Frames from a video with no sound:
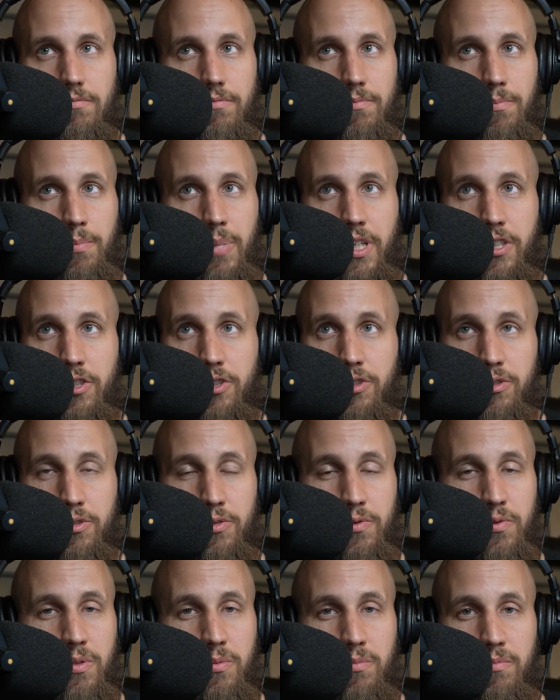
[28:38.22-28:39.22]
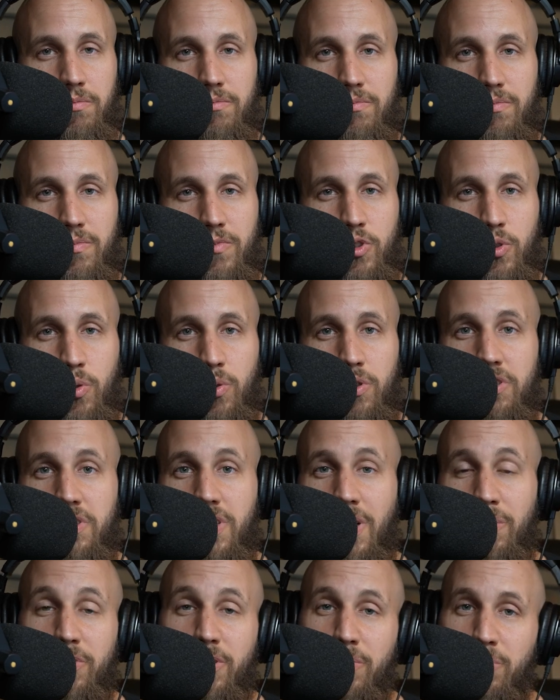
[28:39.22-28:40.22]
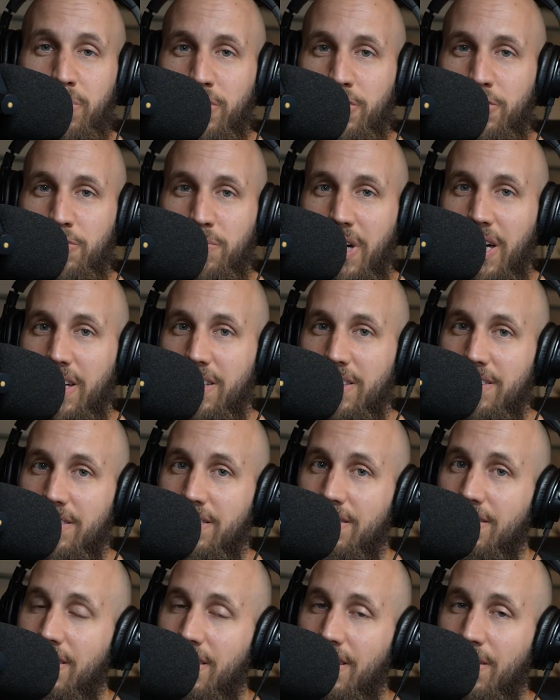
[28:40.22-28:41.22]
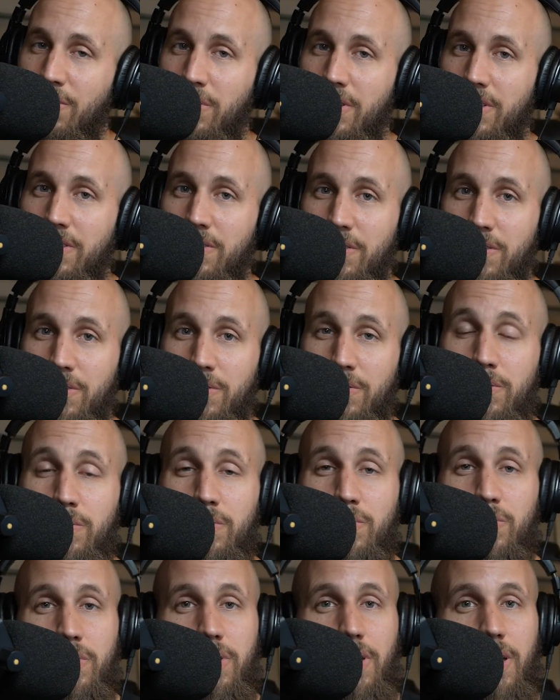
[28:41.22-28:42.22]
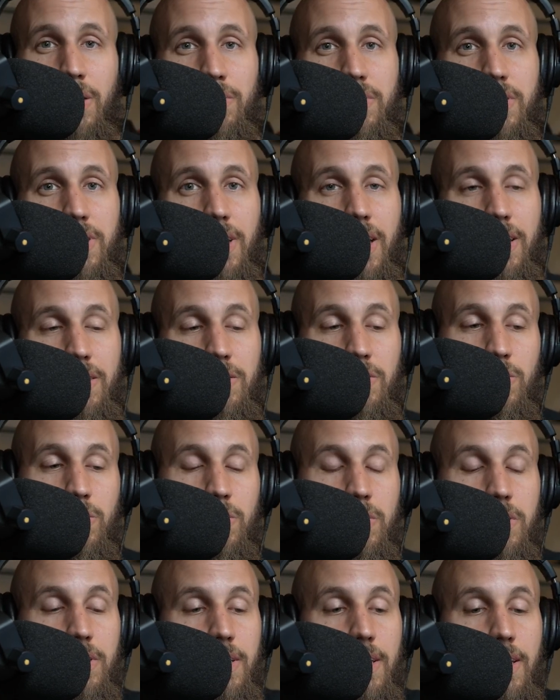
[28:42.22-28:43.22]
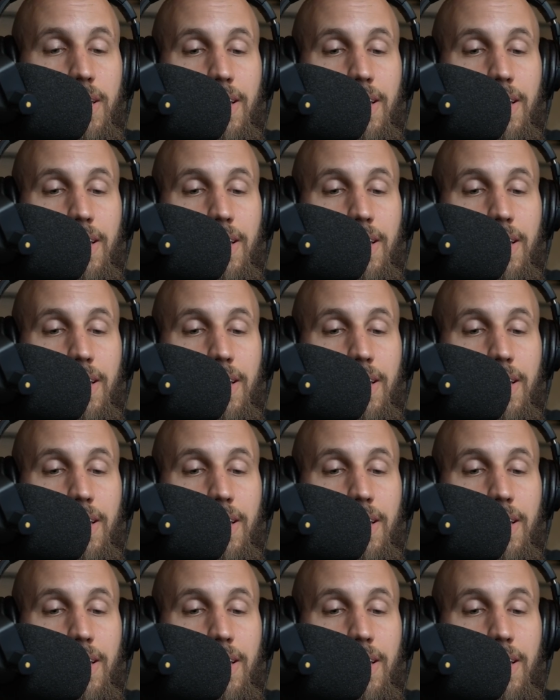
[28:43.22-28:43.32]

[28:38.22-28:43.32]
pictures from George W. Bush rallies that I went to when I was in high school.